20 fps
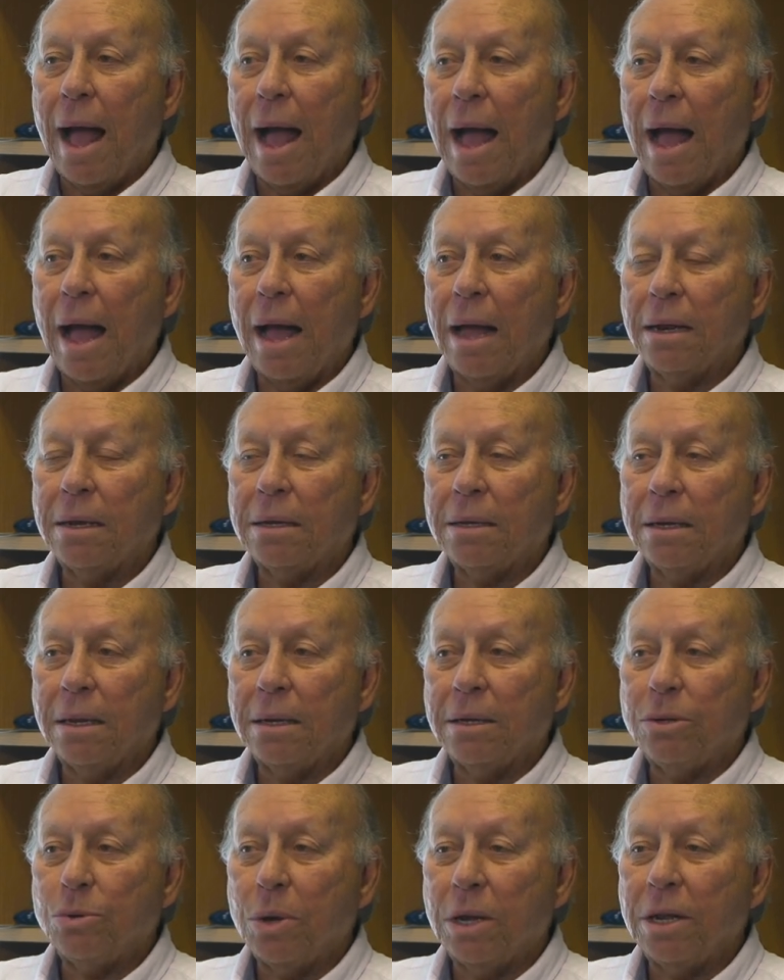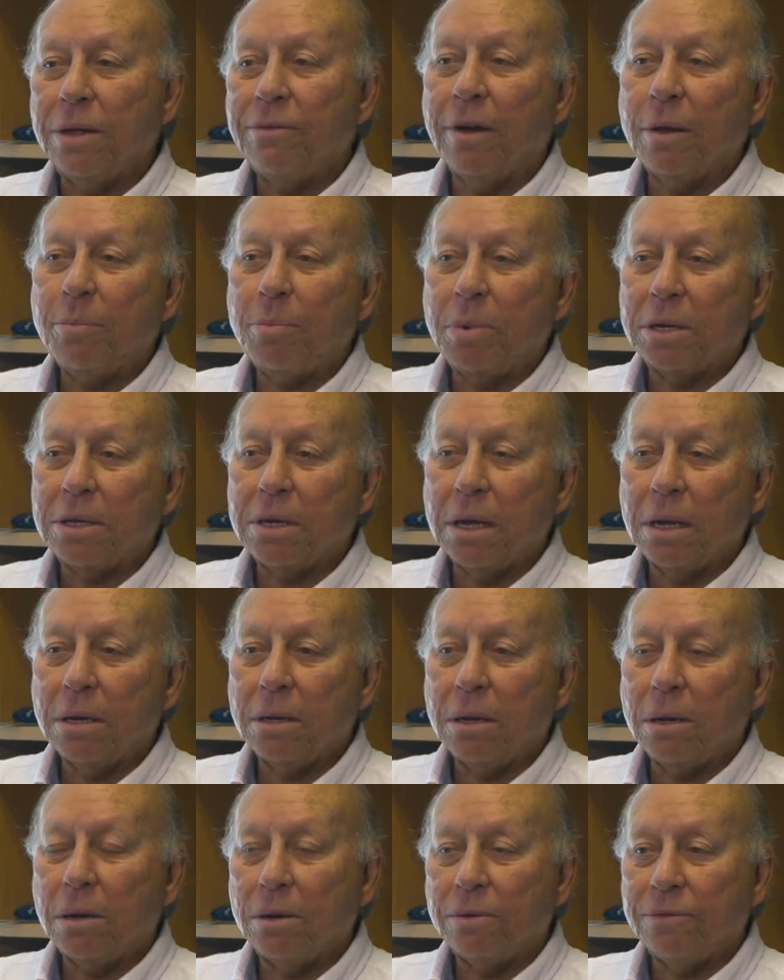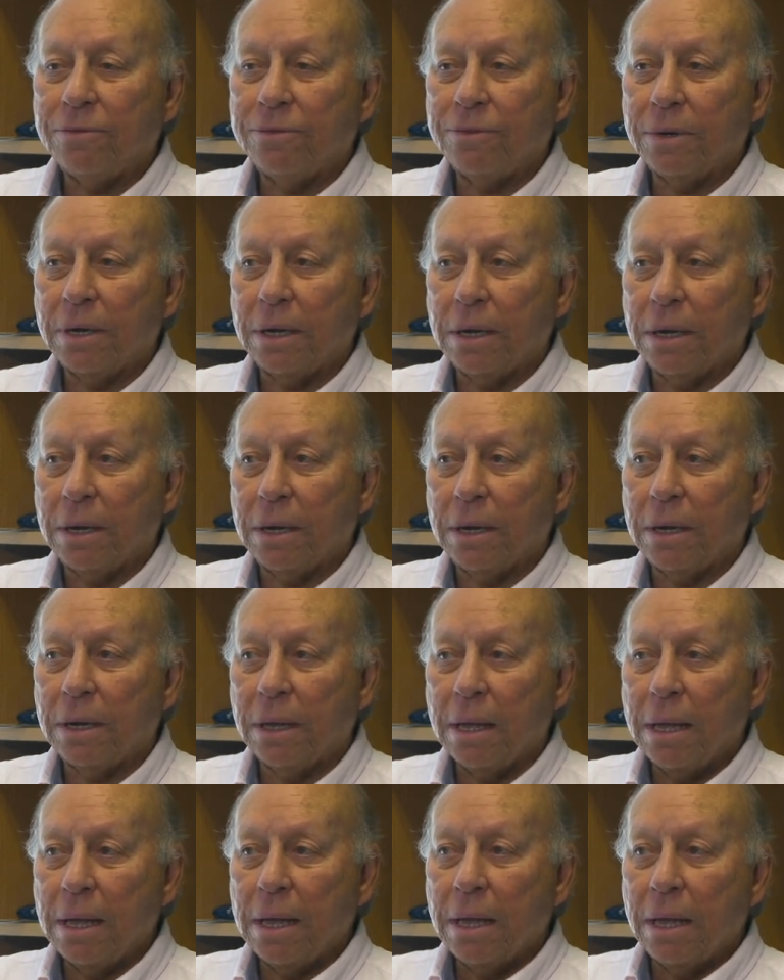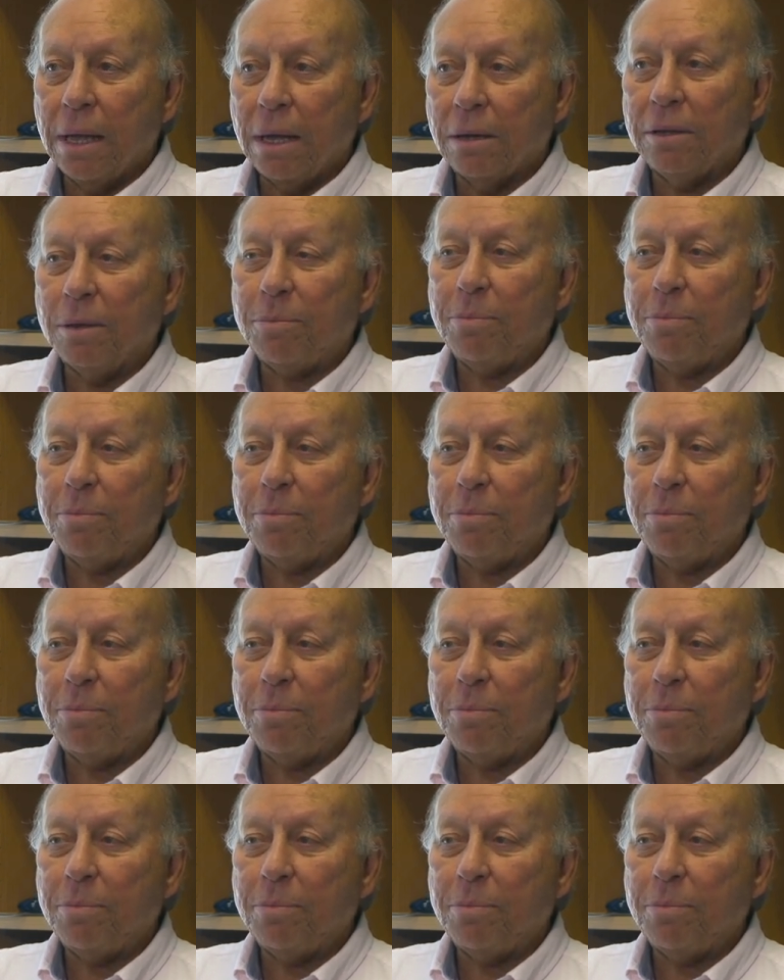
and 25% of uh, the